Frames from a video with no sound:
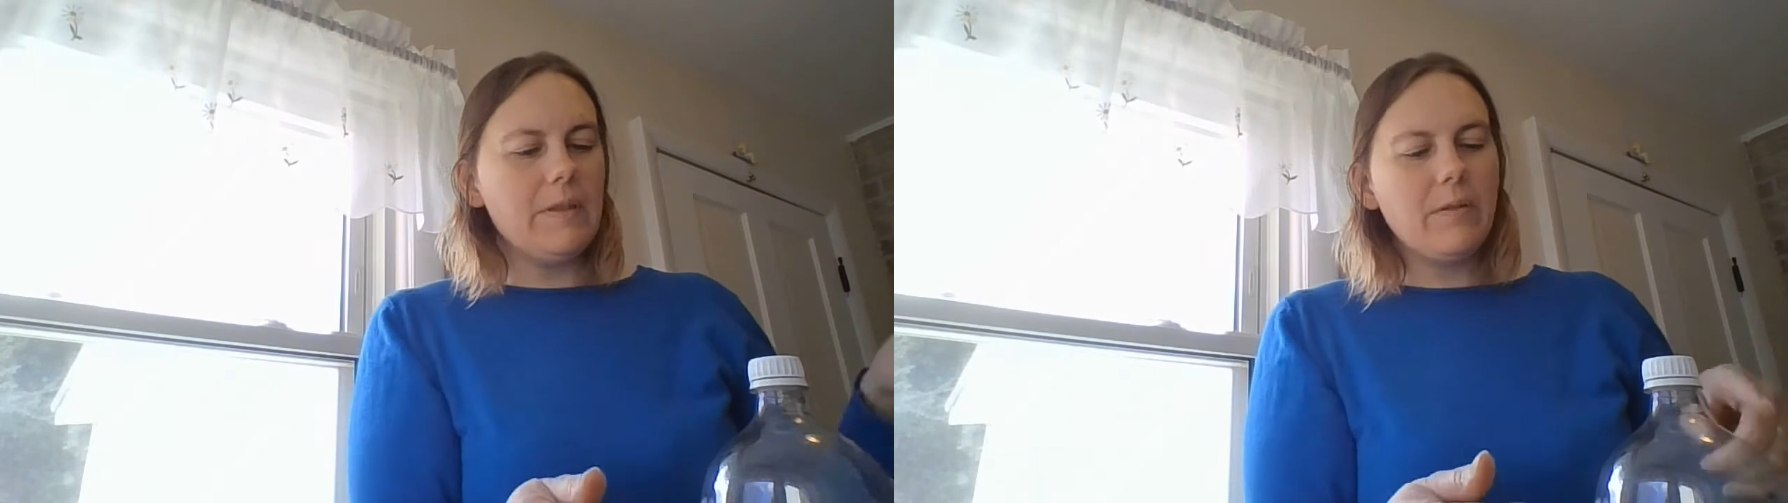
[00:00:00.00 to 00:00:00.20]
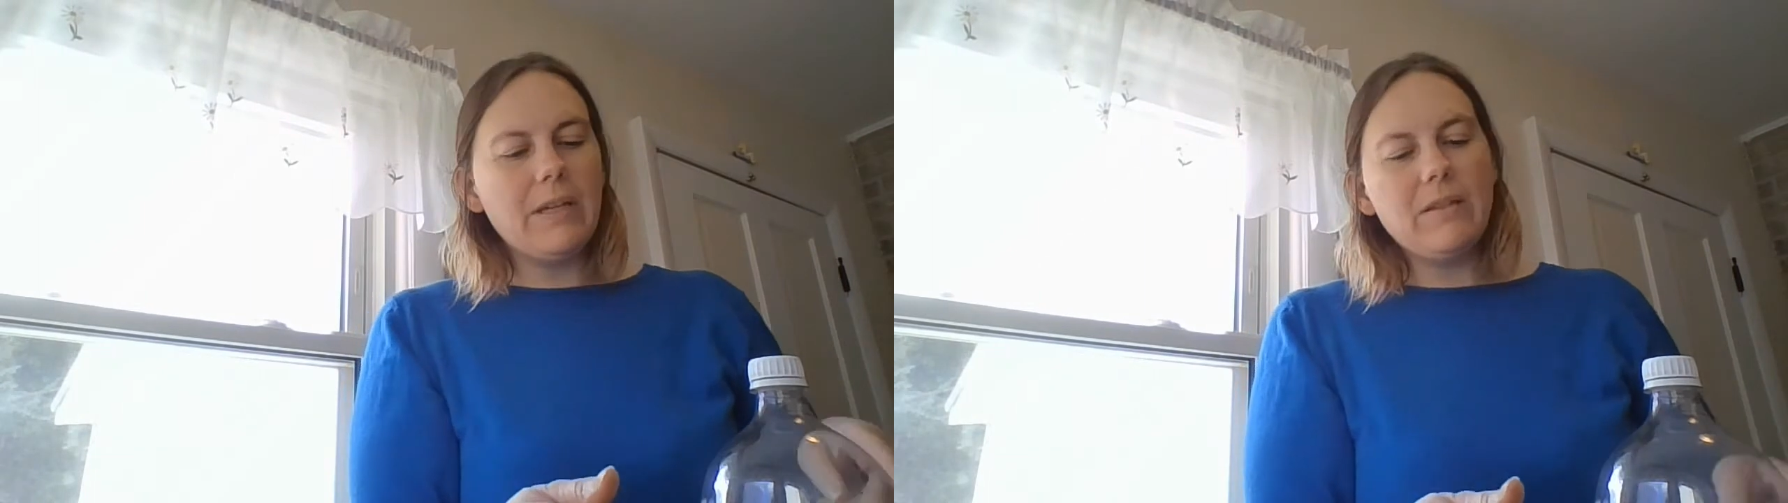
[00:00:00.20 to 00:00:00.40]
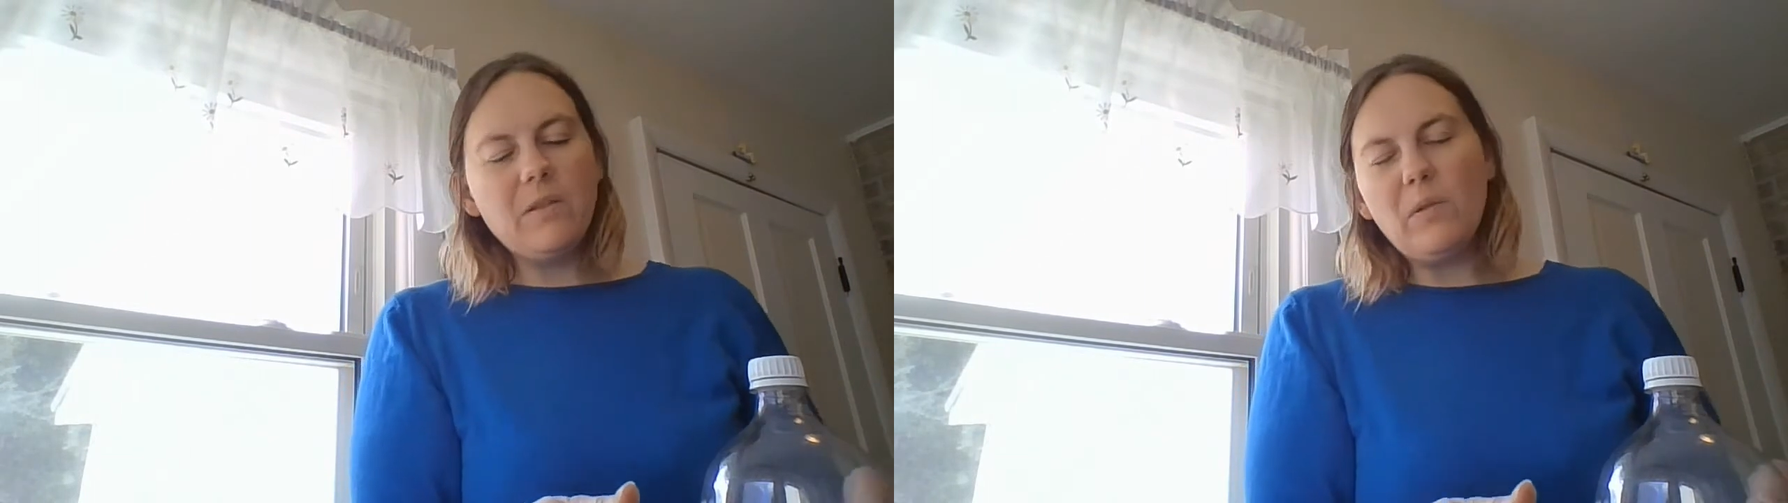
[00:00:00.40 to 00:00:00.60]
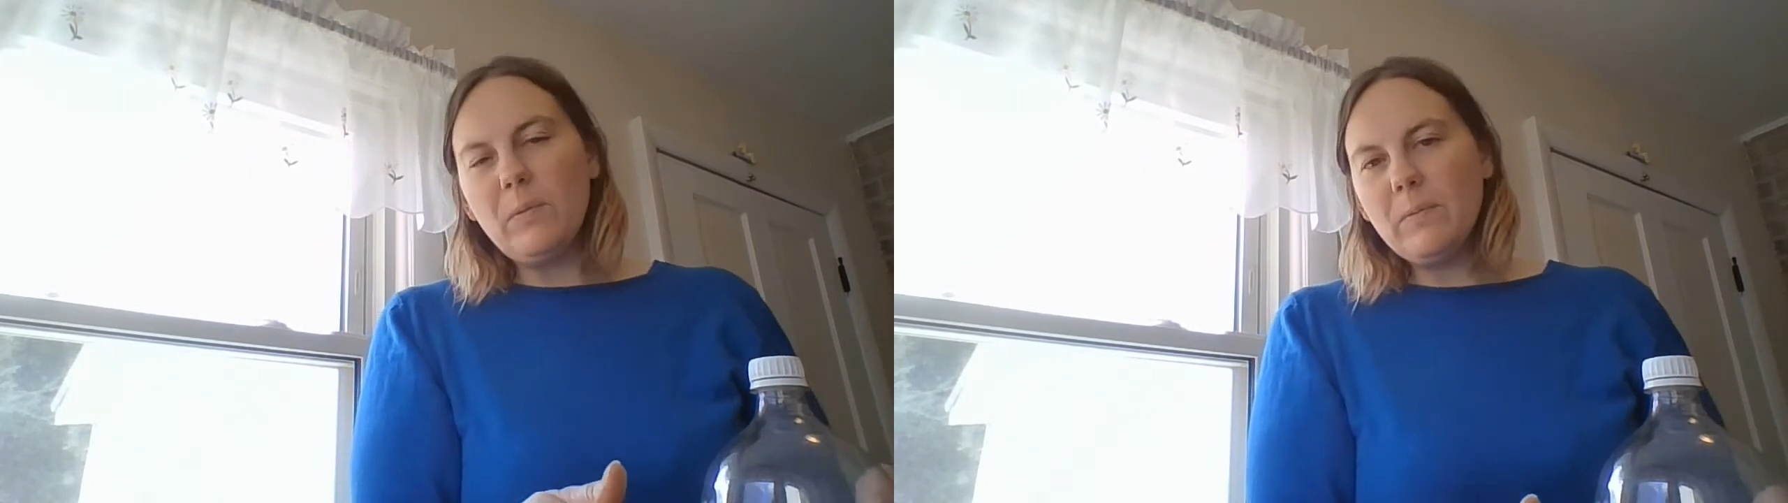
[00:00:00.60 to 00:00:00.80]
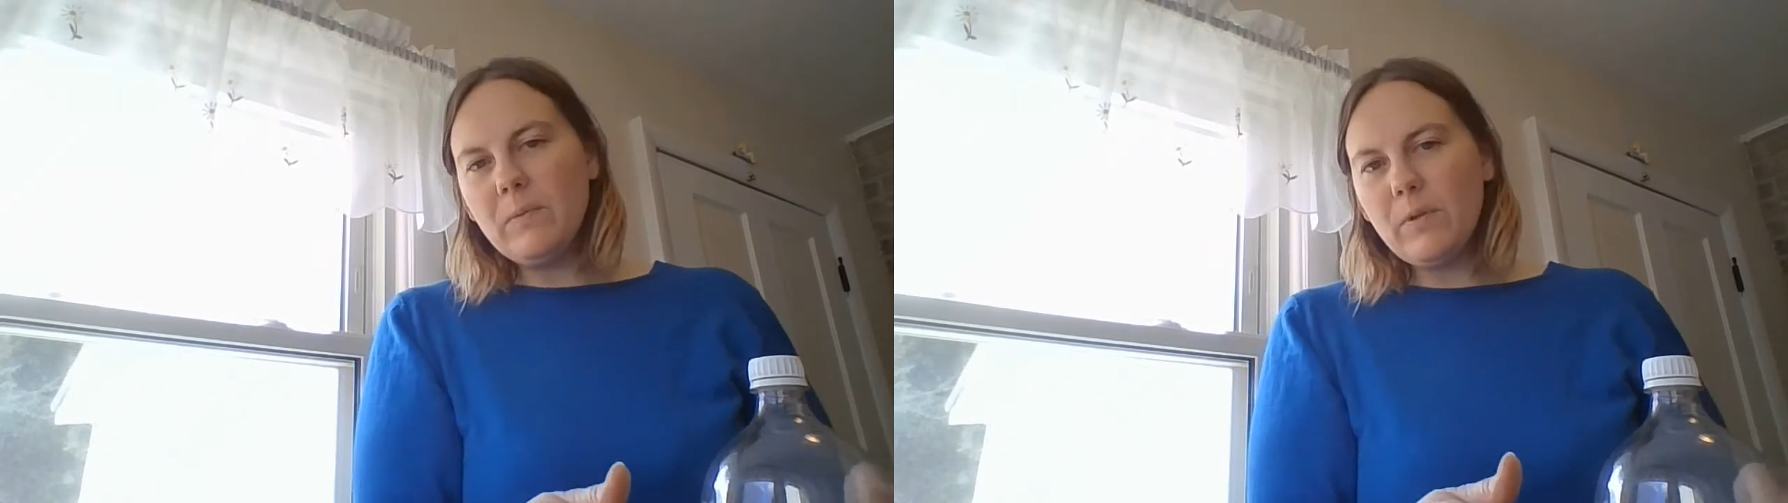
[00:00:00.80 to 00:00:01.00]
it's going to get
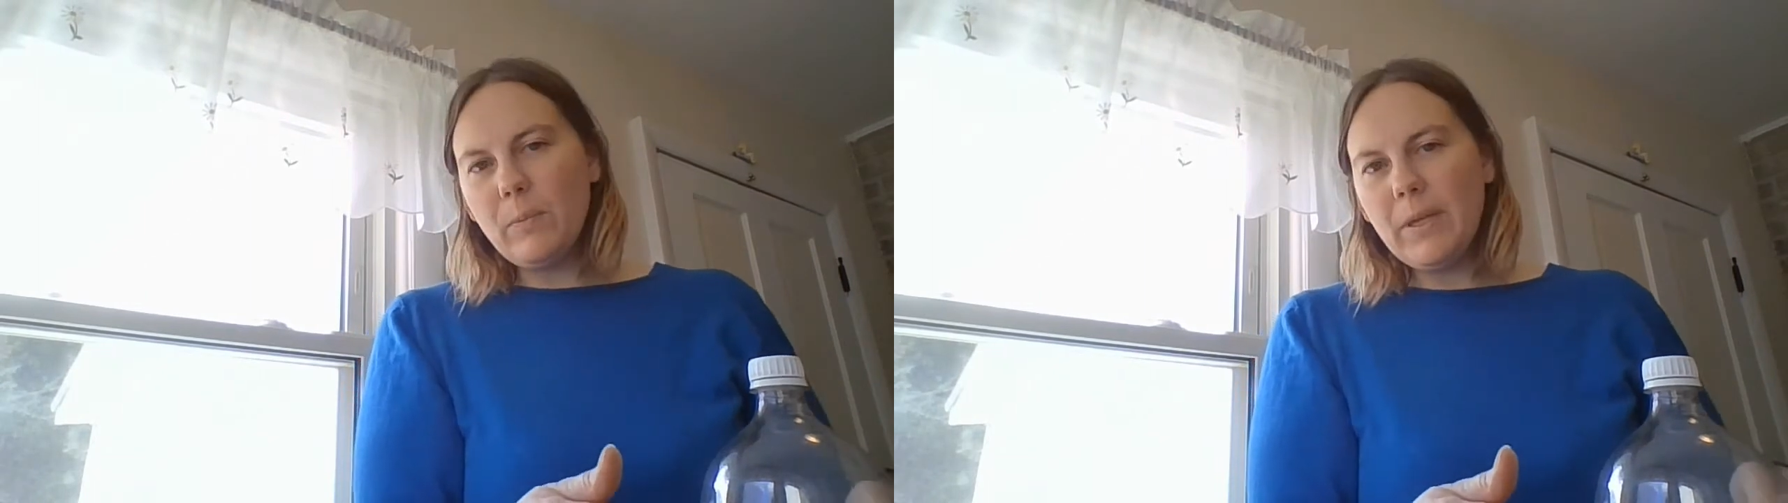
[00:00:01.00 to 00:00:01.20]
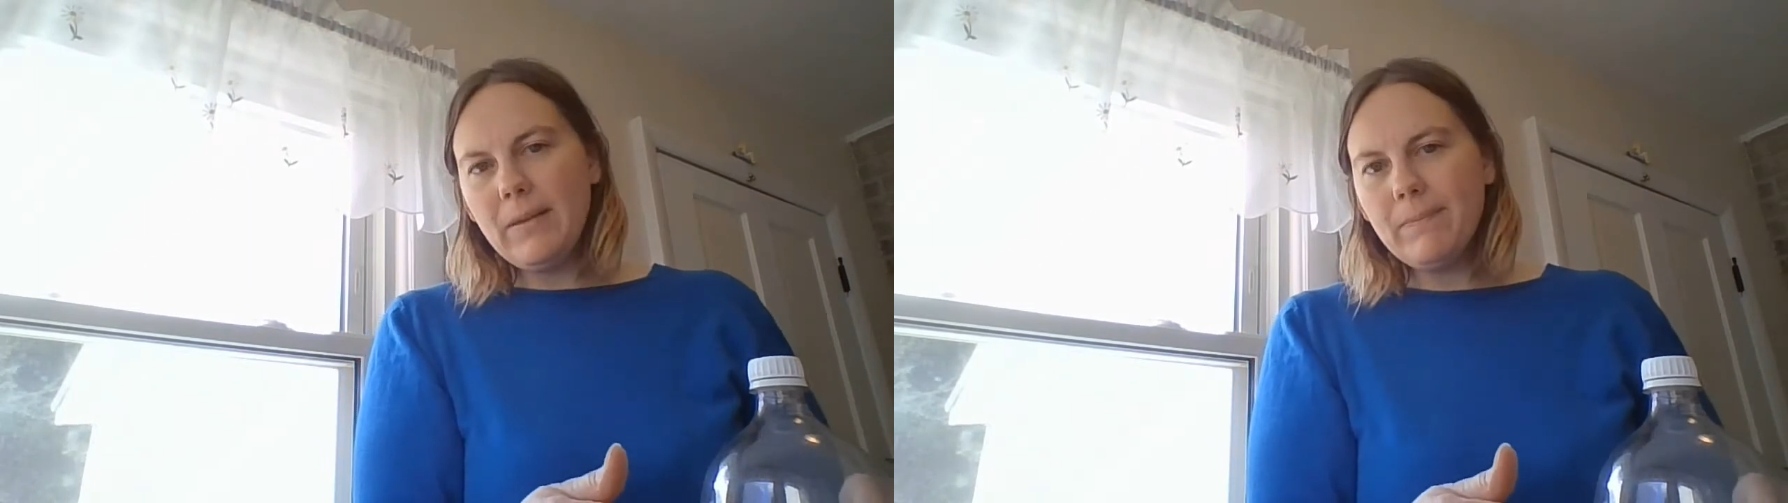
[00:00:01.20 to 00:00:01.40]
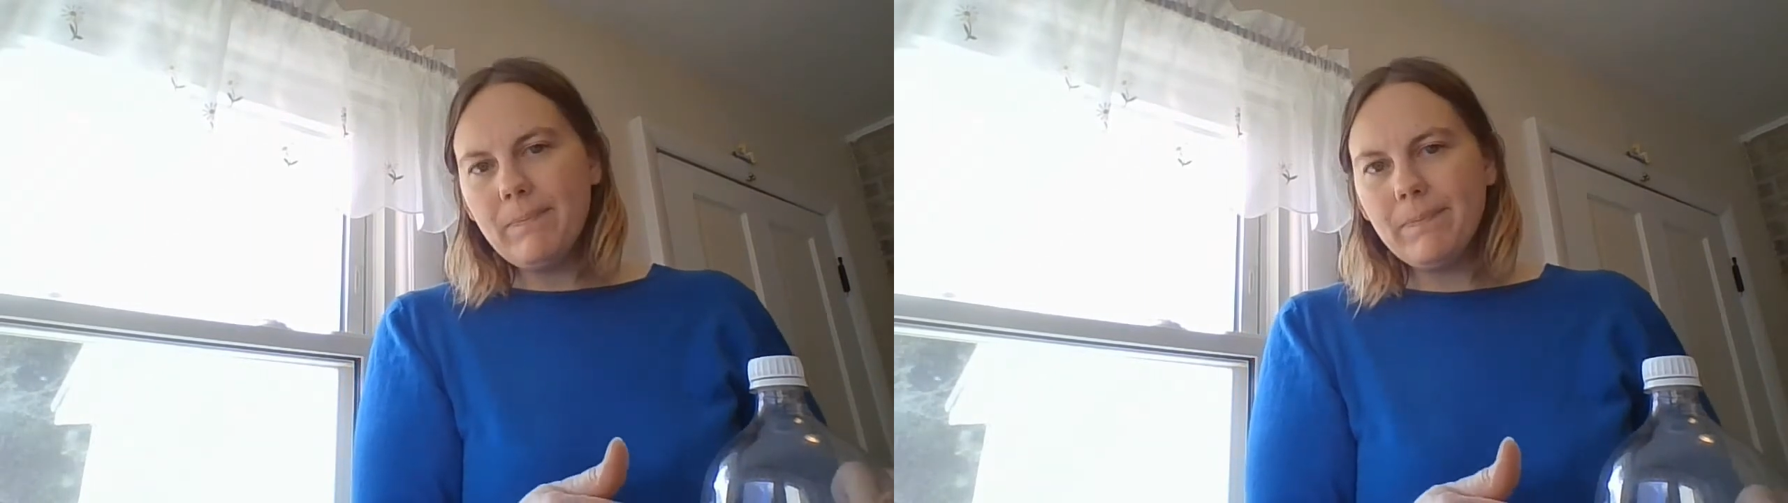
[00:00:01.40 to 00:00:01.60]
soapy.